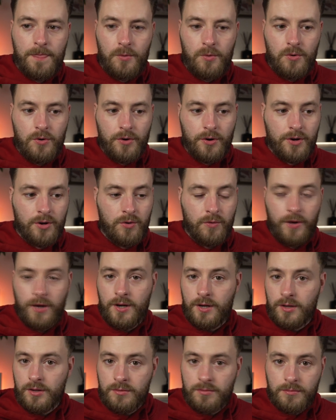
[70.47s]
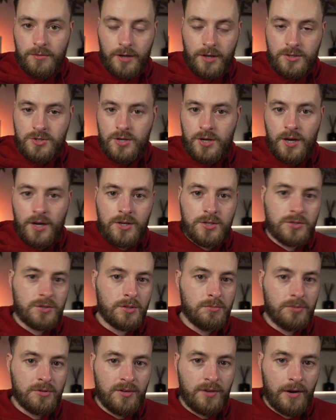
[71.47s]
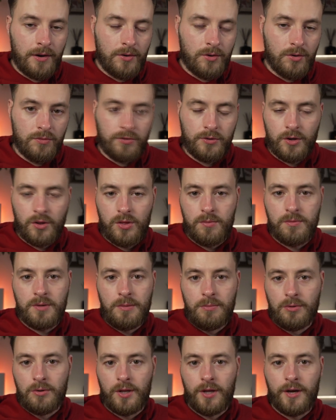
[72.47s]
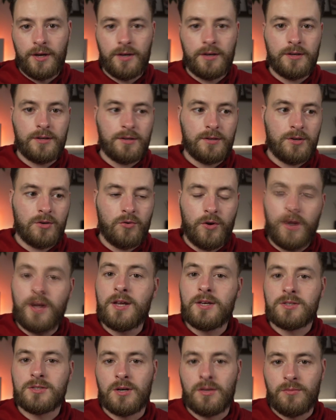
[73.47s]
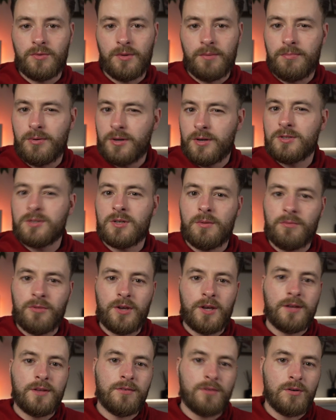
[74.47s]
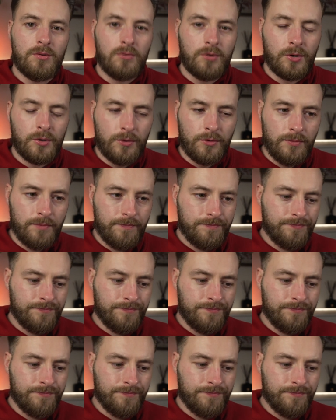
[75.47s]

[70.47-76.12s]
or create other educational material for other people, like creating something, putting something into the world.